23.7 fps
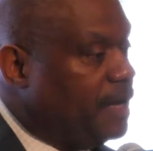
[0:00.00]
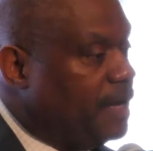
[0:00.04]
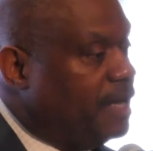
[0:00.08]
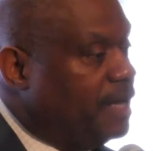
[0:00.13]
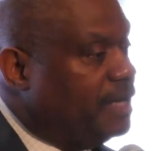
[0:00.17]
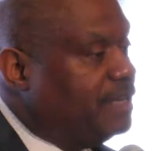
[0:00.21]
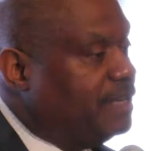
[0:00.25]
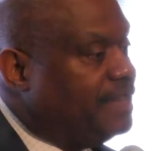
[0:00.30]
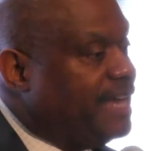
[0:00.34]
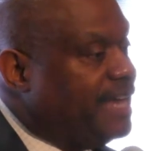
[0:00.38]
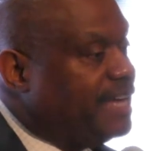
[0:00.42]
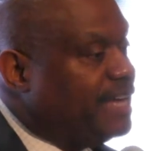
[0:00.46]

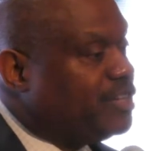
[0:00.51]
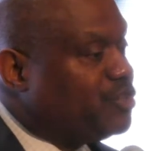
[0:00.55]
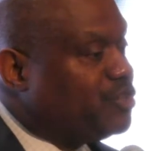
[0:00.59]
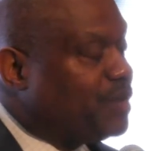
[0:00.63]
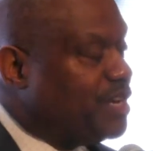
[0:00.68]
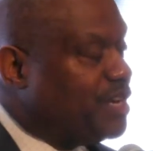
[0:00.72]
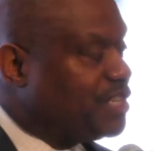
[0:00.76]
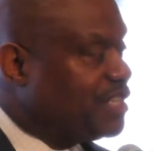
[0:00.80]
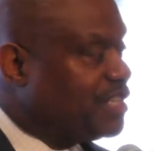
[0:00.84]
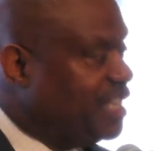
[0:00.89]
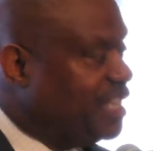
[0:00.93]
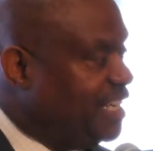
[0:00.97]
And that
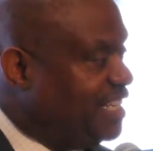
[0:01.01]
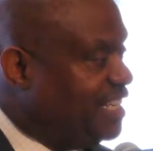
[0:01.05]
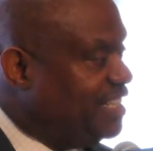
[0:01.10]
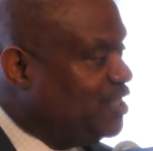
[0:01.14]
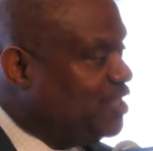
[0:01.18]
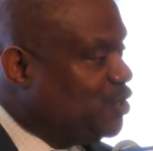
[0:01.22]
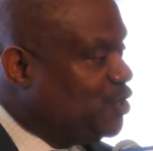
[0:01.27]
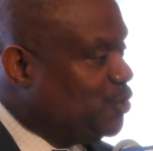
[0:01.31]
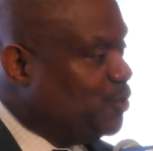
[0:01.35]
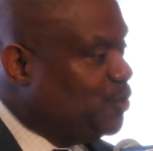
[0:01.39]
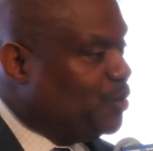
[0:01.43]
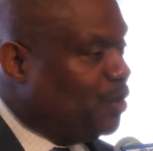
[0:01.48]
translates
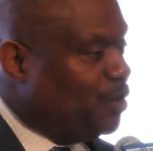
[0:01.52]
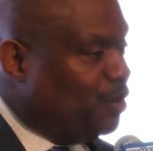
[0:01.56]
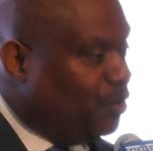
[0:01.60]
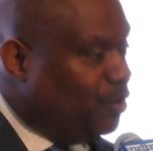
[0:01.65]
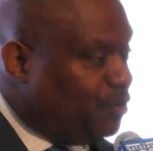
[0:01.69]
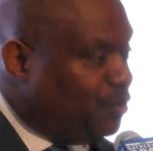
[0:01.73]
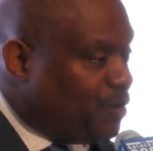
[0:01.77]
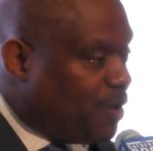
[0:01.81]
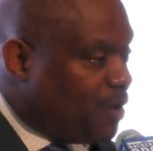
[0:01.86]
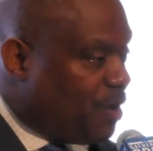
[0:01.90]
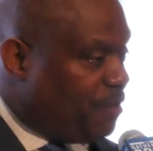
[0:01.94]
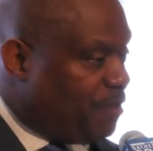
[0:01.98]
into an
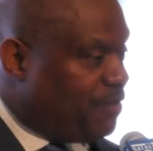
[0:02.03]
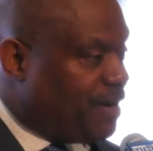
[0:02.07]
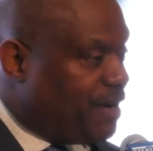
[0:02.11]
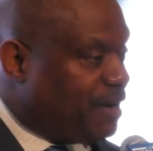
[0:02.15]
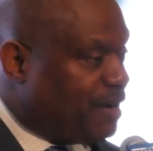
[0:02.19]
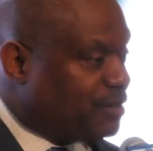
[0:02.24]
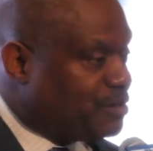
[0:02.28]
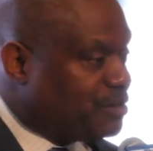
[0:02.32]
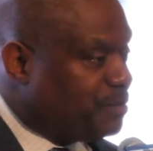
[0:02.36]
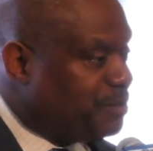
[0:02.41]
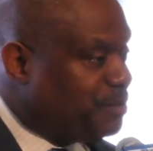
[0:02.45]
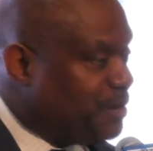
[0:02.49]
overall
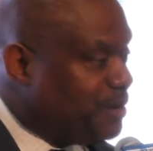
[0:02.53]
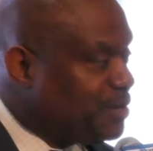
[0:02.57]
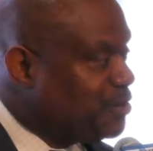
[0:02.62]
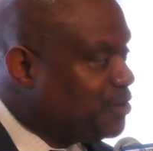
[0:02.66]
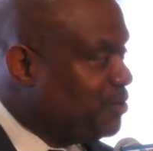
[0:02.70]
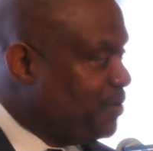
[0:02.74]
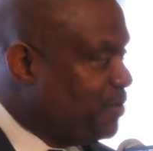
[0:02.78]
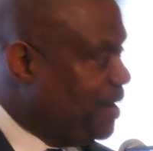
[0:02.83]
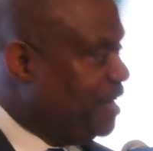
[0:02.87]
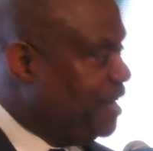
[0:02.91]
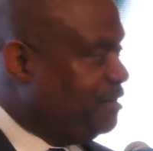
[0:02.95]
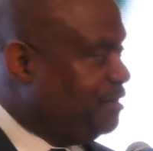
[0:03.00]
viral
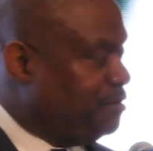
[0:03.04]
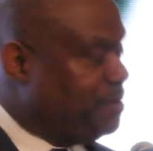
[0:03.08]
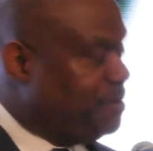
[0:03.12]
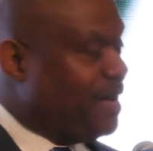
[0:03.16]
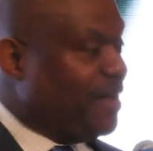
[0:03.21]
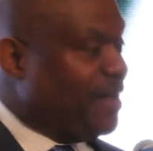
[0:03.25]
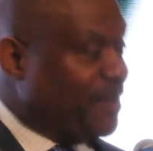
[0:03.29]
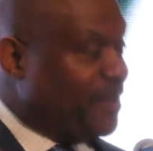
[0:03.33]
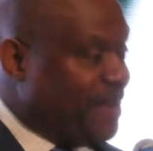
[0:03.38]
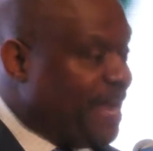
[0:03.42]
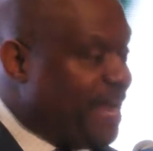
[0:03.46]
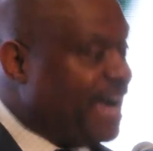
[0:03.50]
suppression rate of
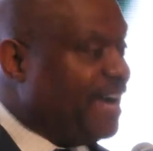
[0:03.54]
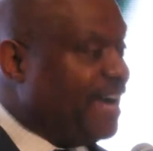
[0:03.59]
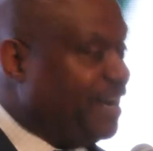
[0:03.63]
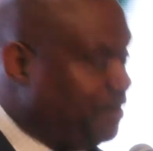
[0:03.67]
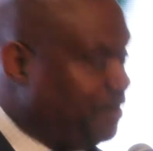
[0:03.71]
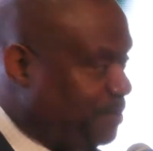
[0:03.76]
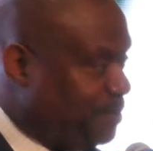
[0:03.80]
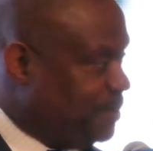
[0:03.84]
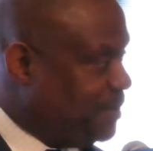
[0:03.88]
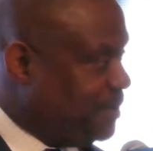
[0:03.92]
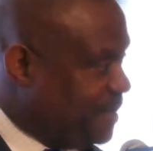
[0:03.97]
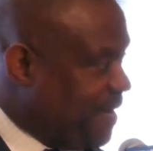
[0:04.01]
about
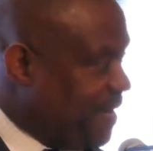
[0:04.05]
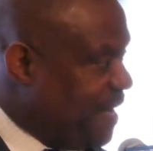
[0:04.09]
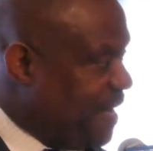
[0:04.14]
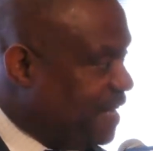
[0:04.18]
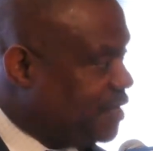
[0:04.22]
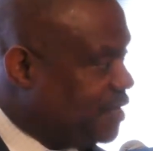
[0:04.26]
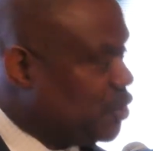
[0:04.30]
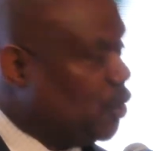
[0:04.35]
90%.